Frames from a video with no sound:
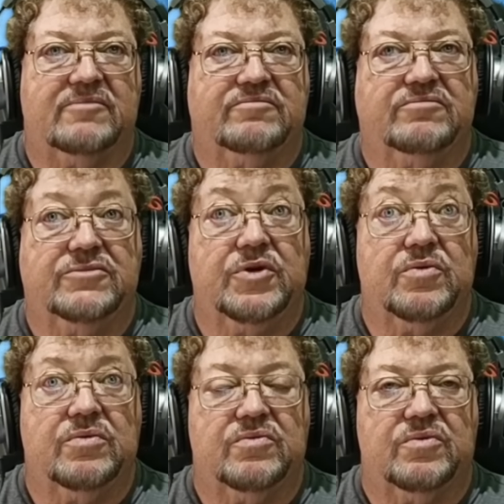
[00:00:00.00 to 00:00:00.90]

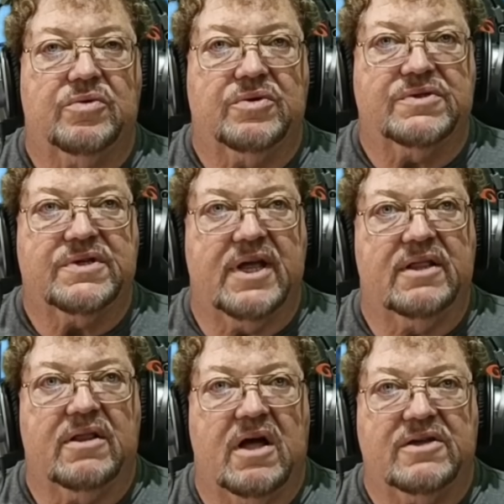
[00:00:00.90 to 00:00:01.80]
new rules
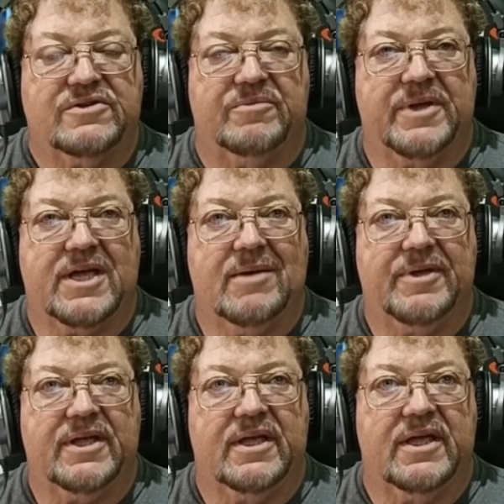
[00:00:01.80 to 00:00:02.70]
and laws are
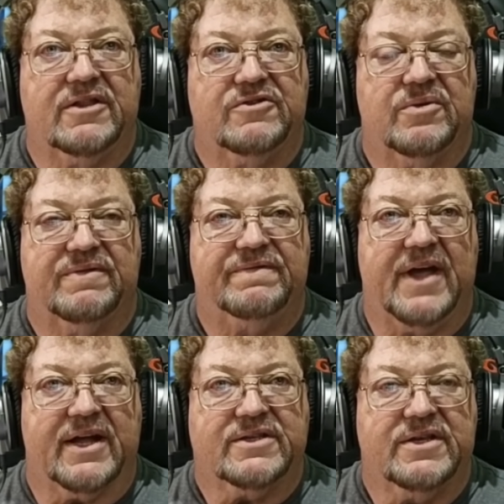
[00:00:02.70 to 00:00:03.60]
becoming into
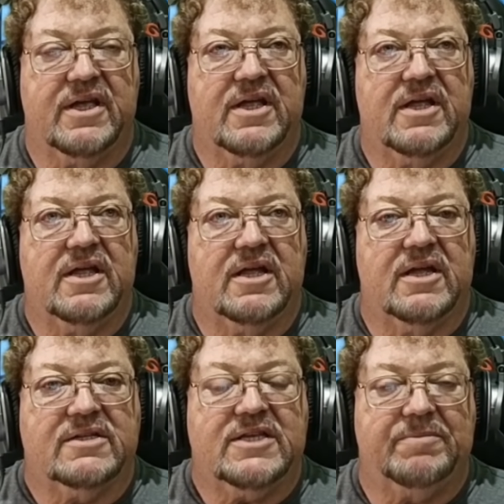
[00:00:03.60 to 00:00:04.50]
effect.
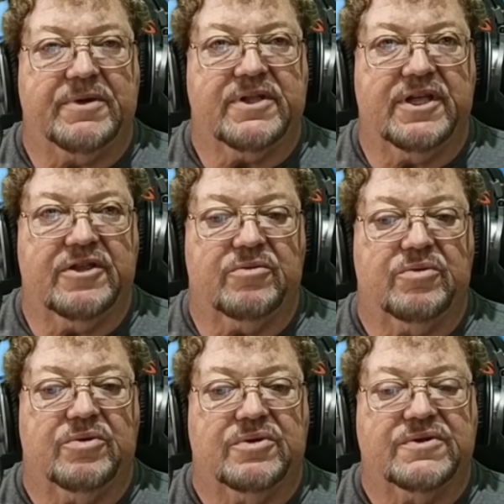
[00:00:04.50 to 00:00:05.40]
Typically, the
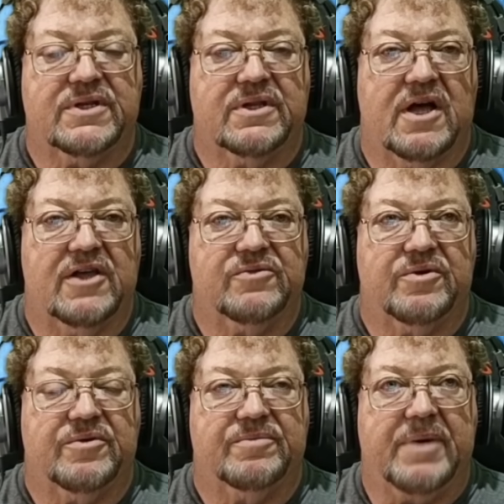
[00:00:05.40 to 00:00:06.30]
rules and laws
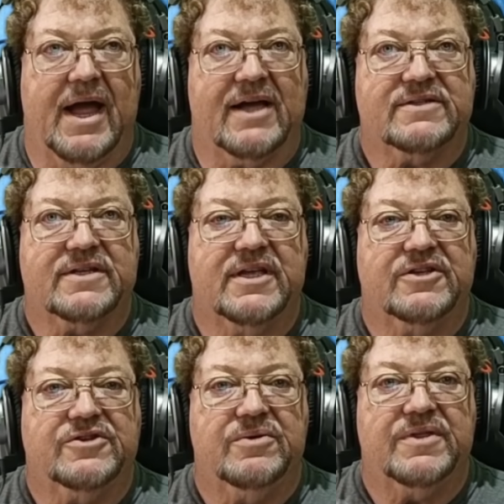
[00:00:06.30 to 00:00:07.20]
were passed in
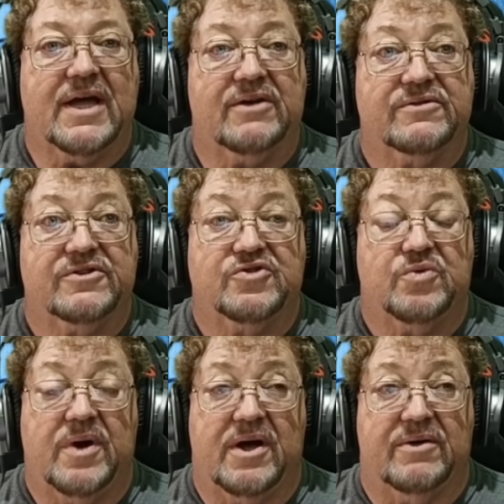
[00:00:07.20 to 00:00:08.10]

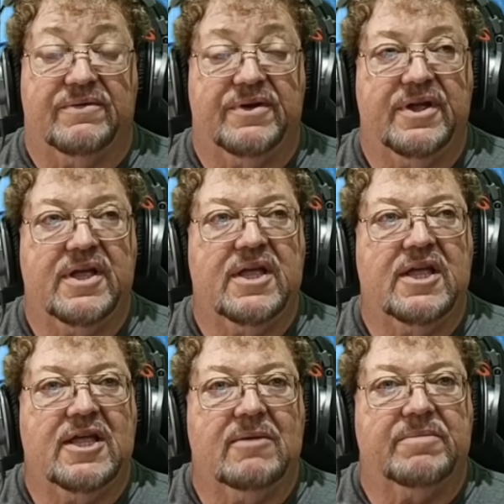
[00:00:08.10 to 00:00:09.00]
2012,
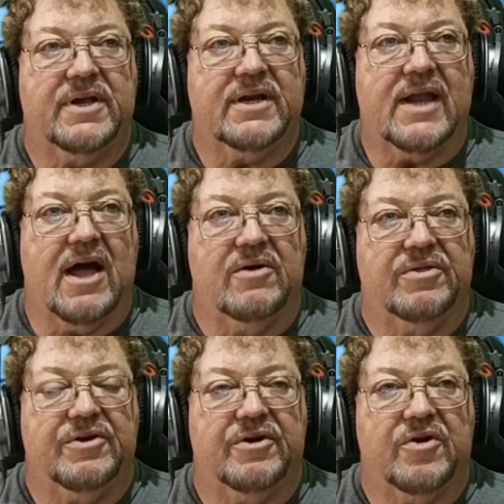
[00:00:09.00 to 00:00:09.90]
but now
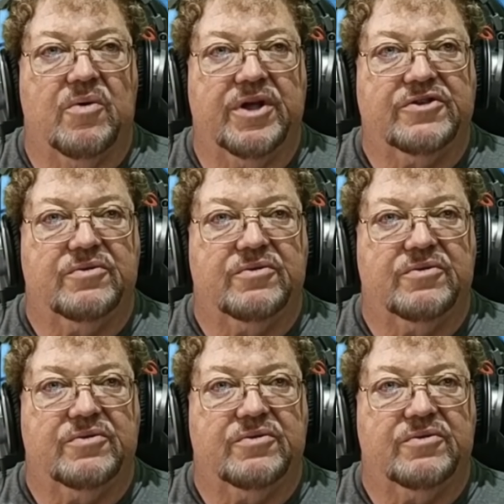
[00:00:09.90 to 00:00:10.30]
they're going to